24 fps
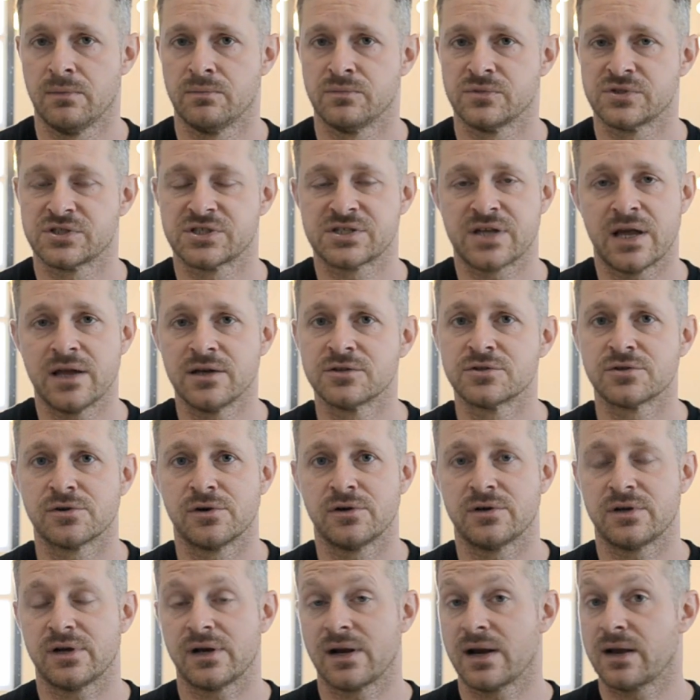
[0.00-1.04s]

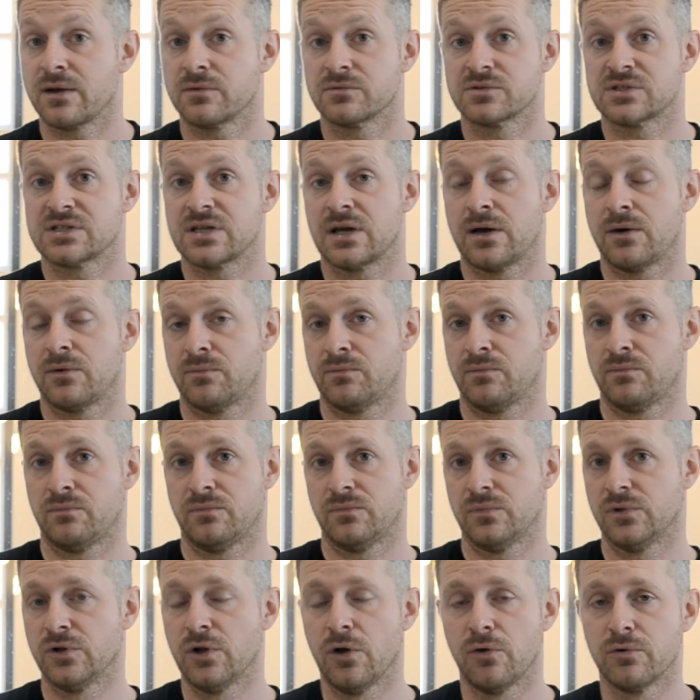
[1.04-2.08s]
centered around some
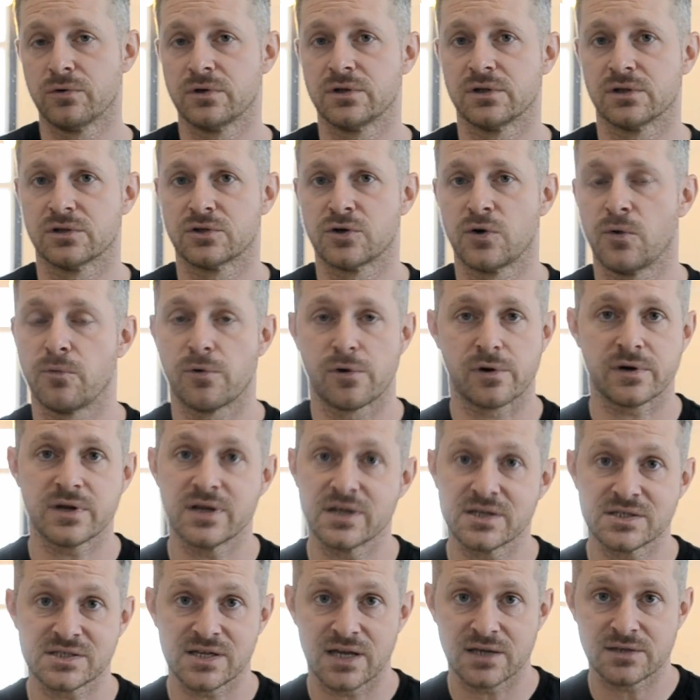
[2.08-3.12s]
local
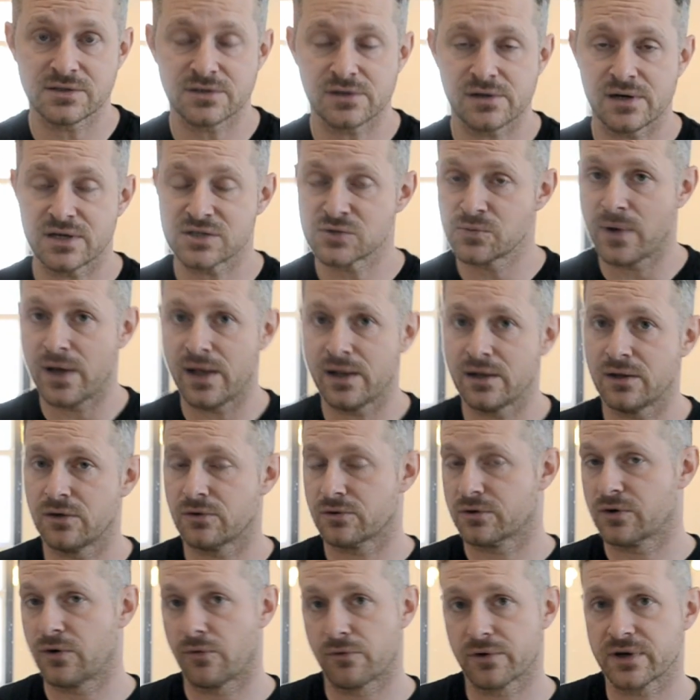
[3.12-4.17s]
co-working center as well, or
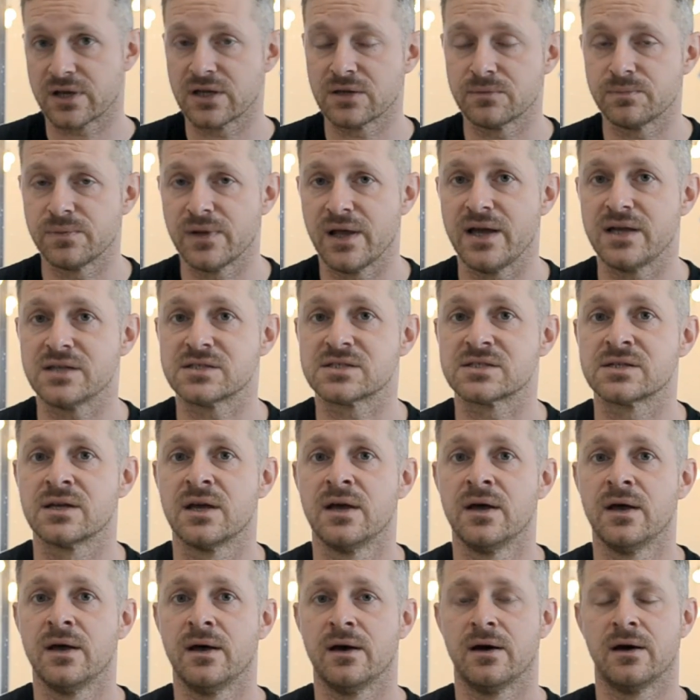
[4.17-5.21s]
co-working place,
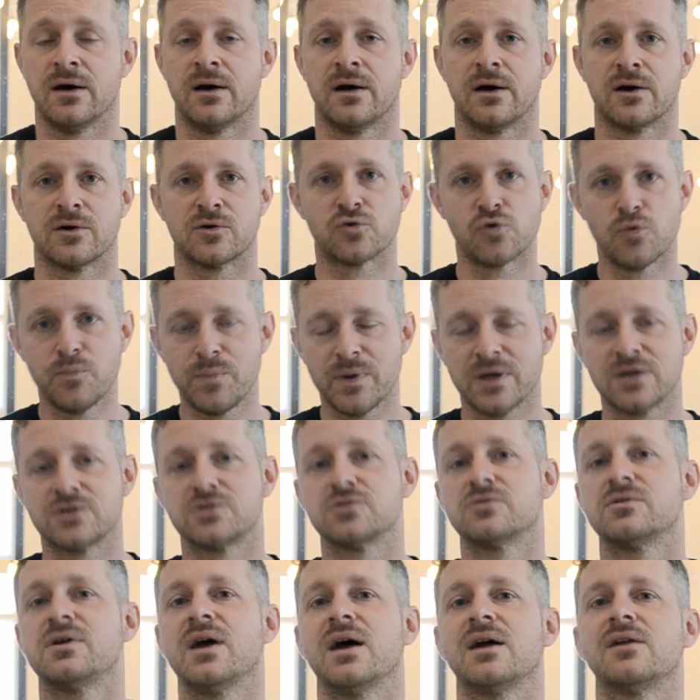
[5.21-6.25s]
grouping
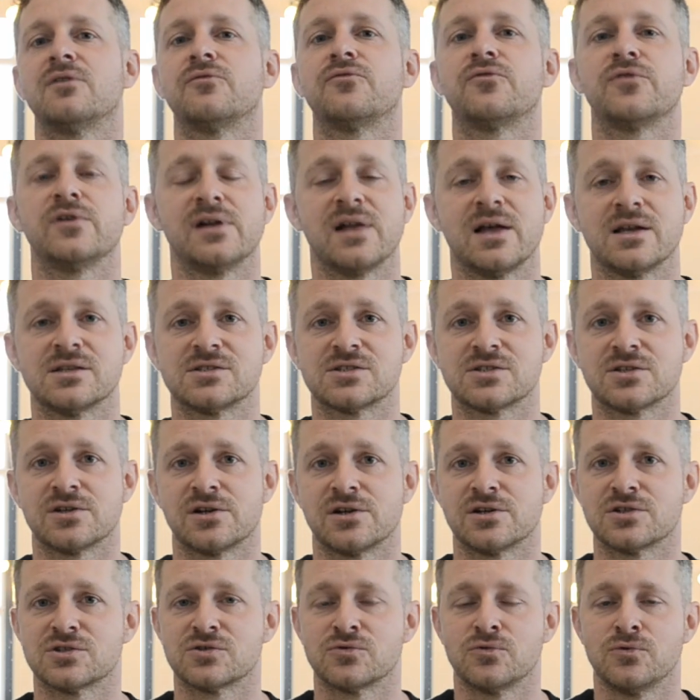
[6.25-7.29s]
together
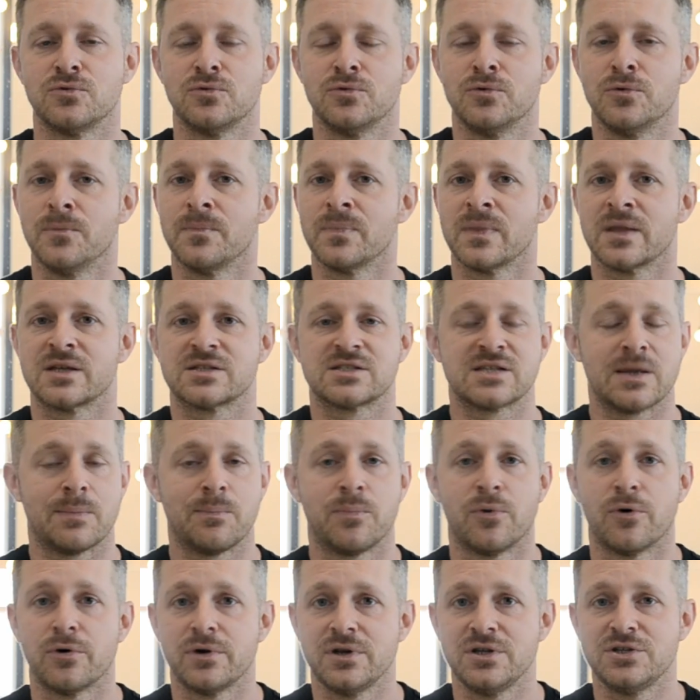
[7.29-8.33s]
freelancers who
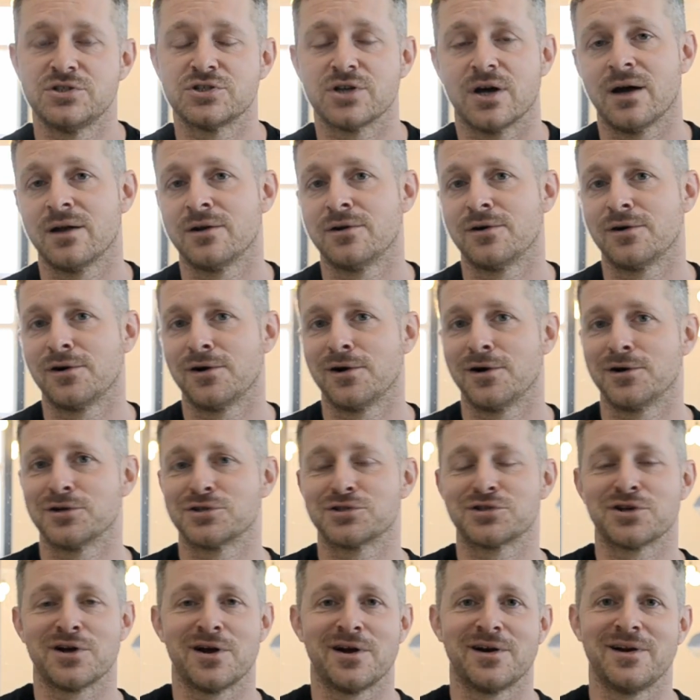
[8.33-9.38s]
support each other,
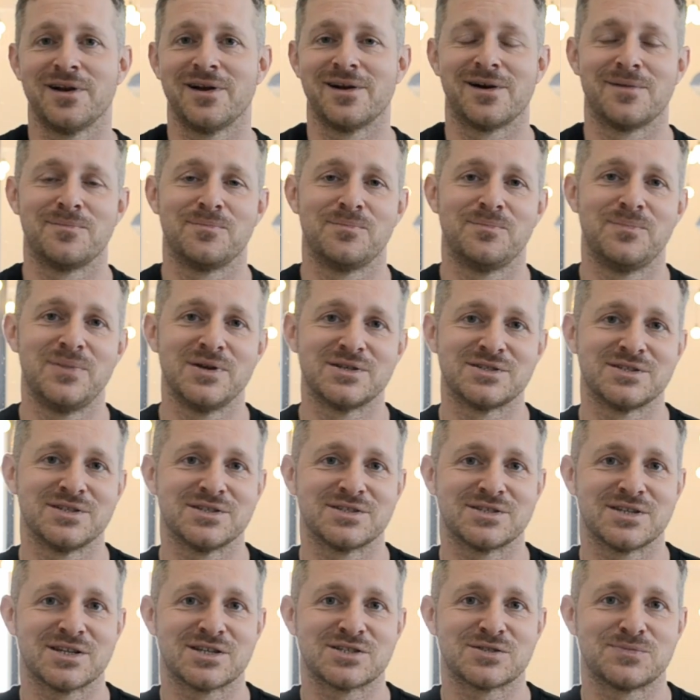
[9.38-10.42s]
share their
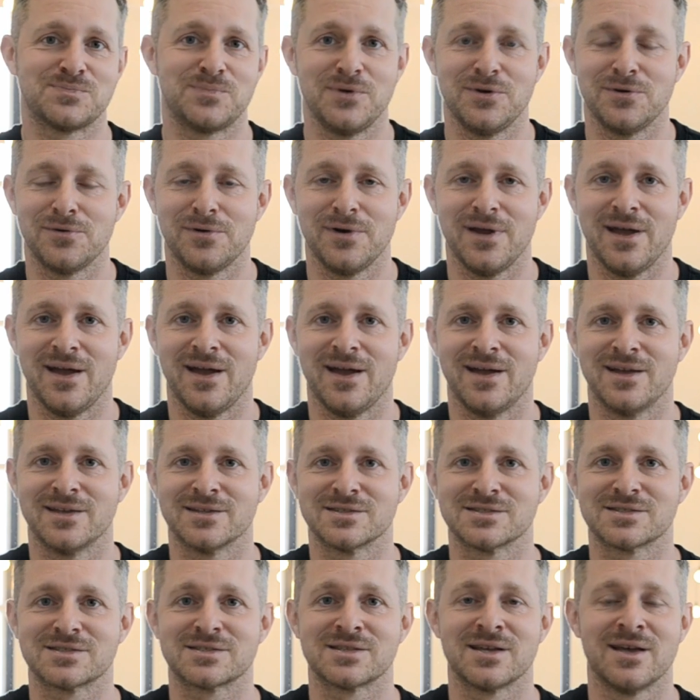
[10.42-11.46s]
business
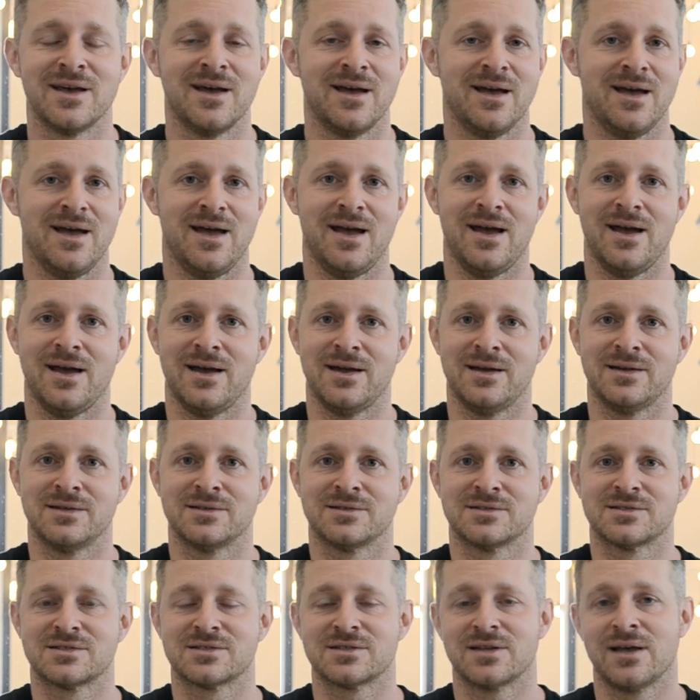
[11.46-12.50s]
experience,
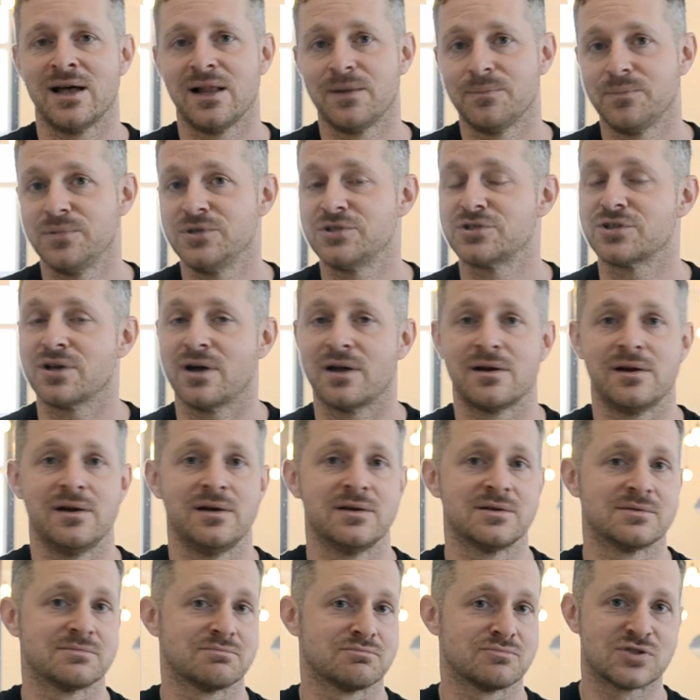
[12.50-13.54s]
and help each other
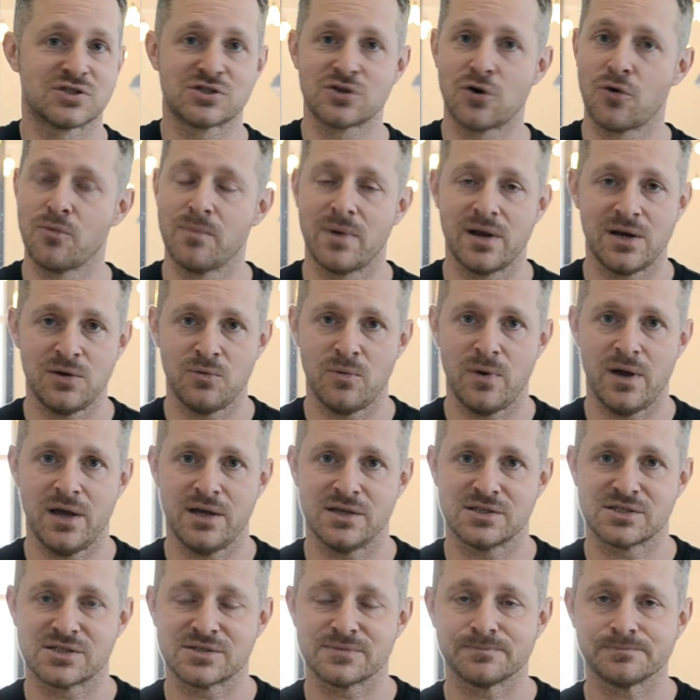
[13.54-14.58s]
in so many
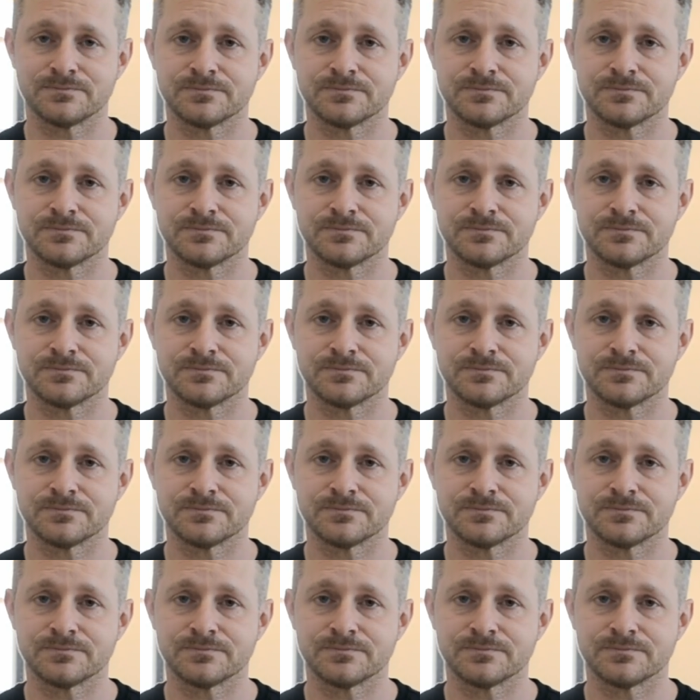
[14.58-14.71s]
ways.